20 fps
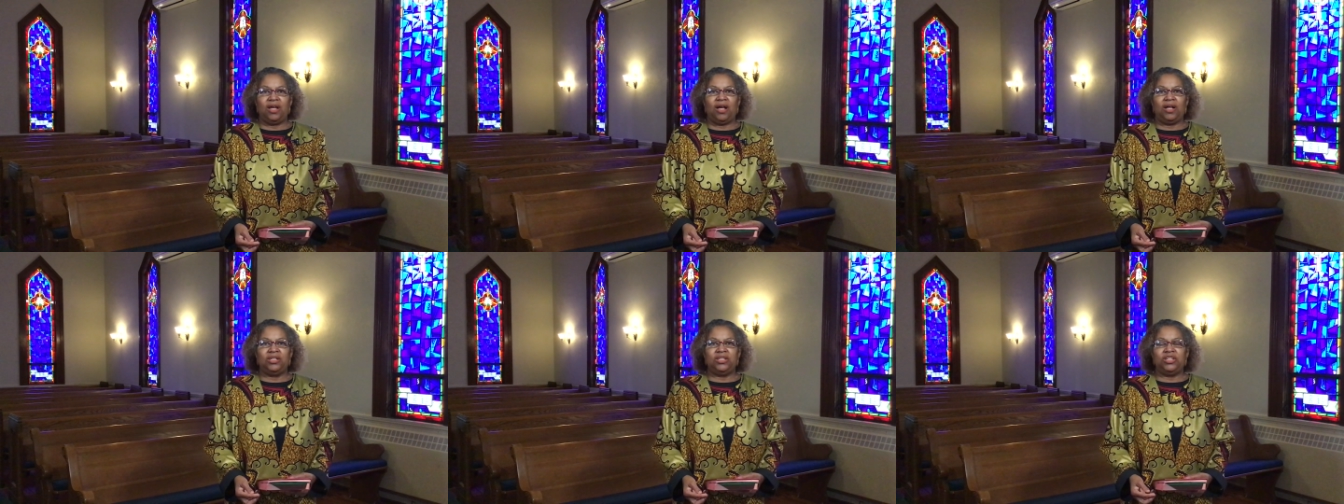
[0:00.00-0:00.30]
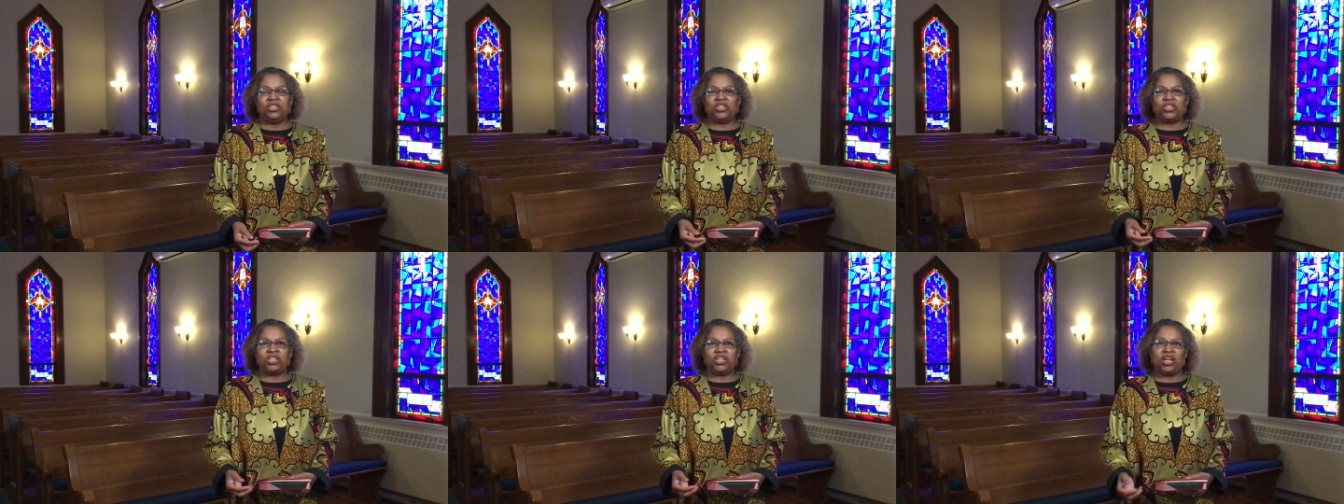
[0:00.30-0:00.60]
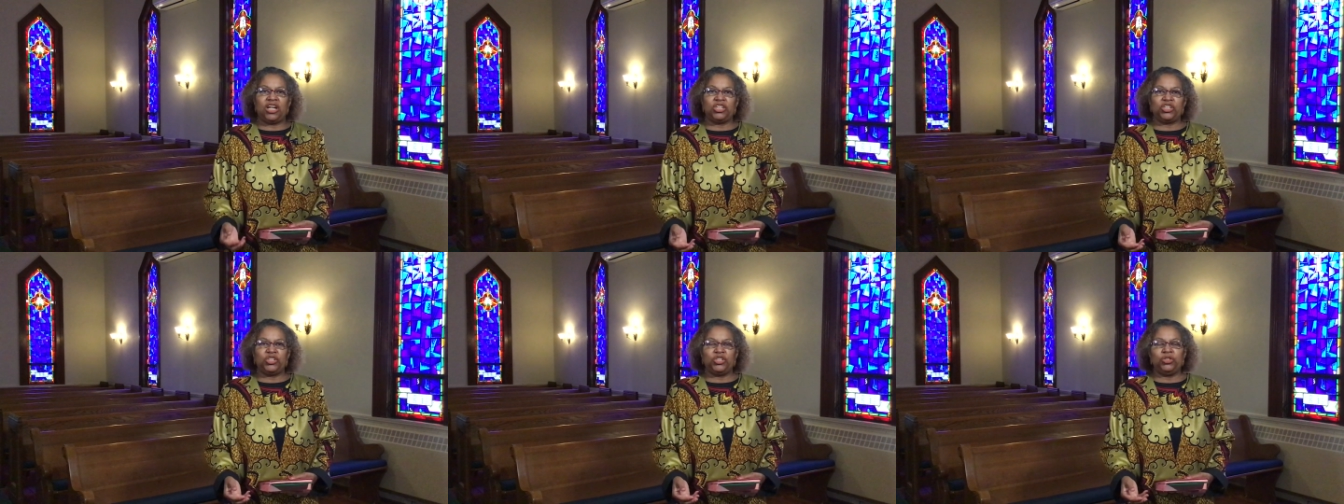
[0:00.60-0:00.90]
a
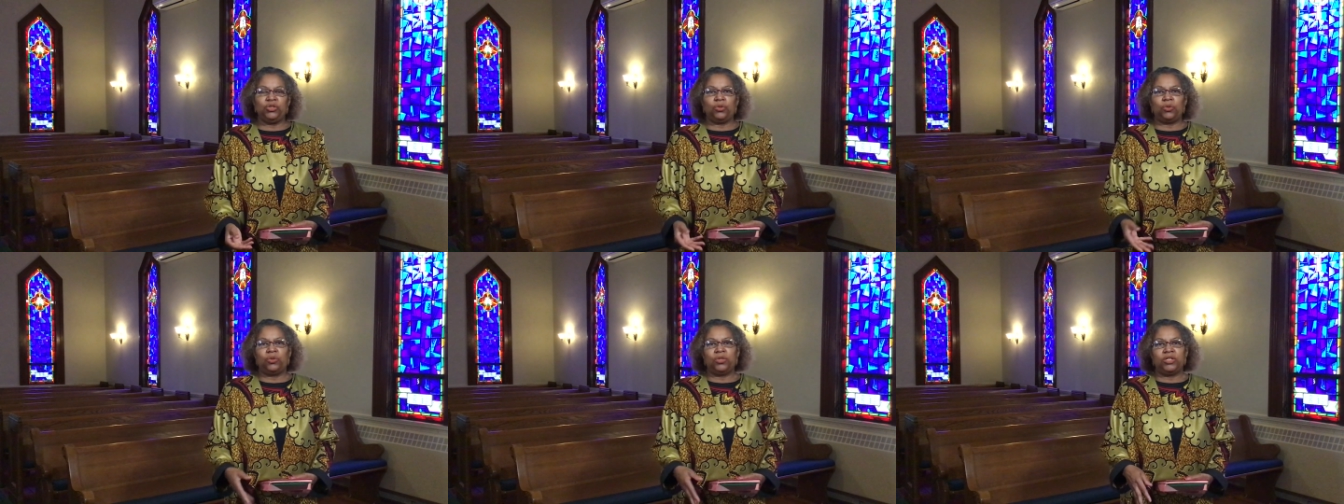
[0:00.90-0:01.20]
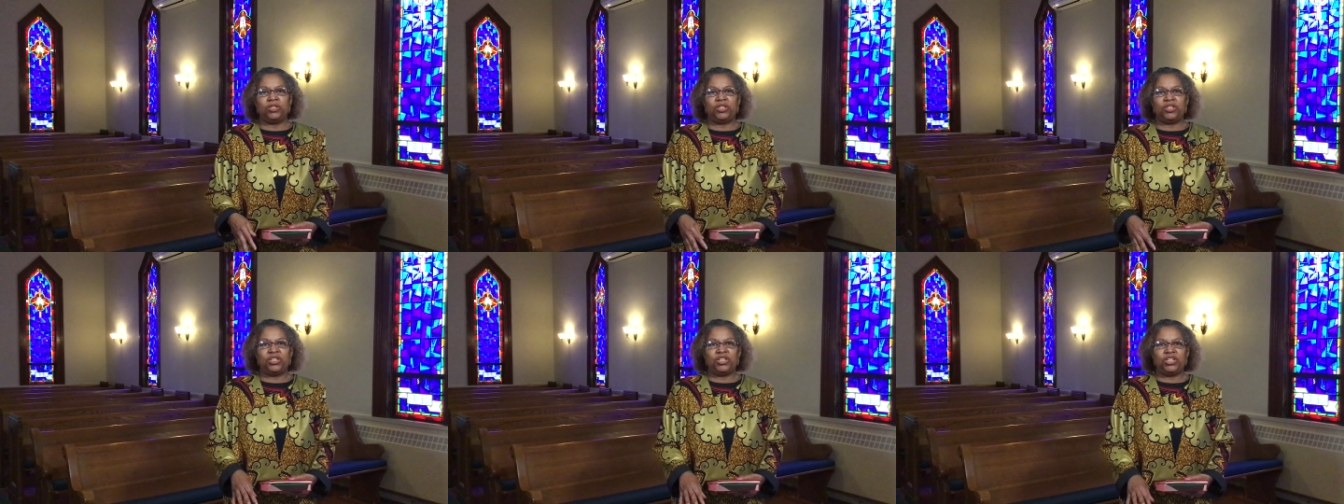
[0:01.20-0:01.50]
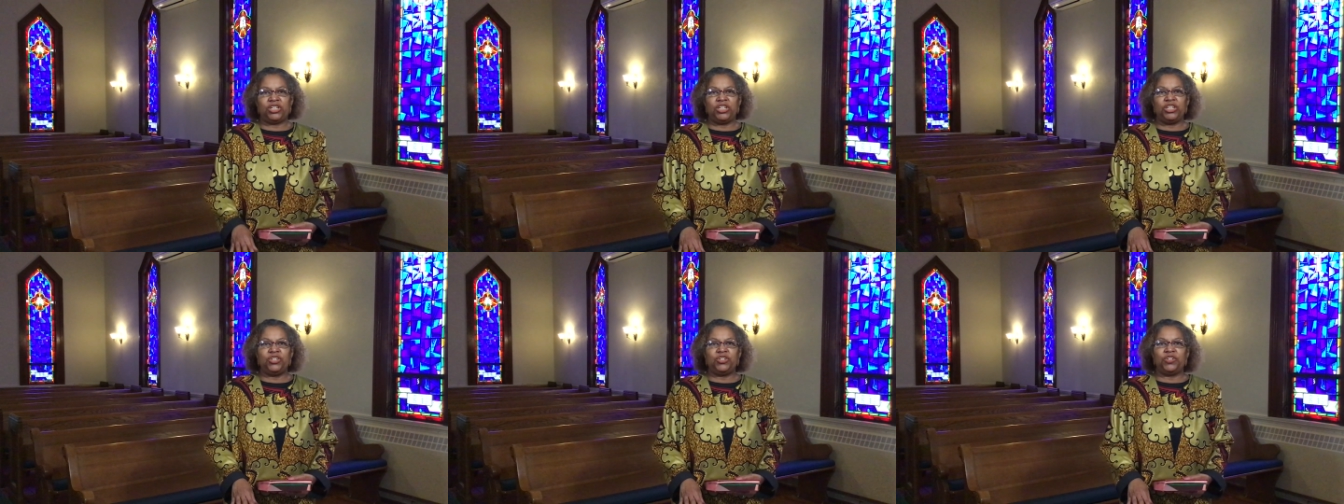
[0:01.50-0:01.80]
discussion or
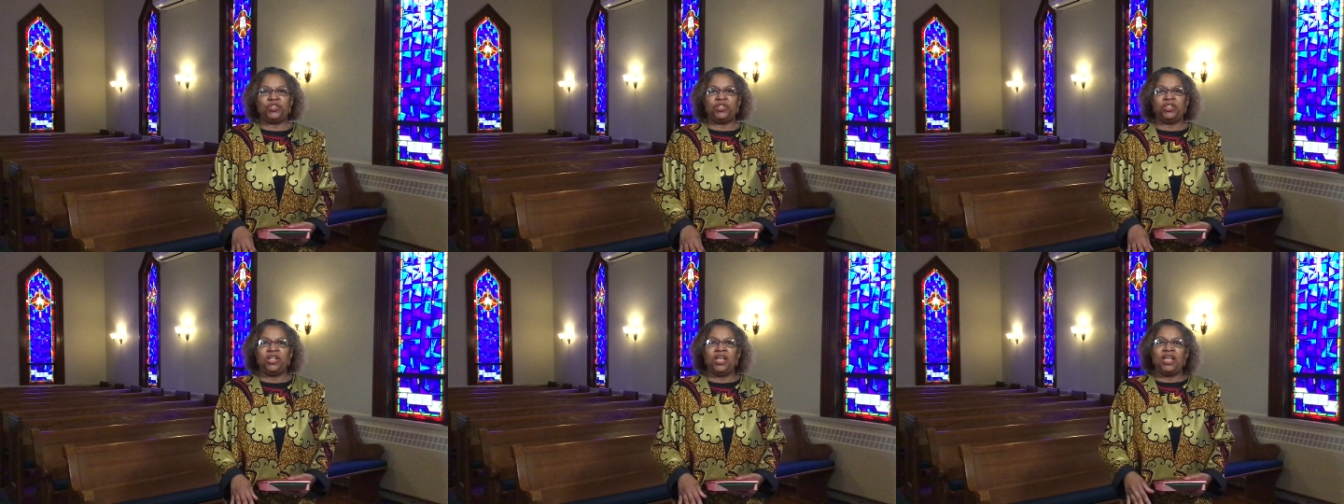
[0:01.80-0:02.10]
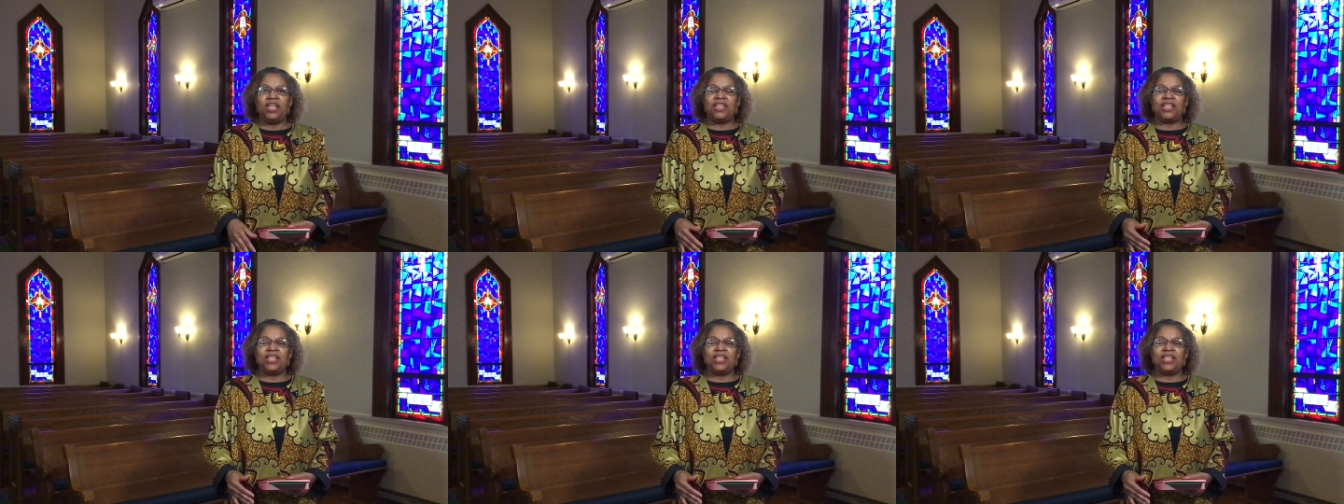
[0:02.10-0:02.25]
decision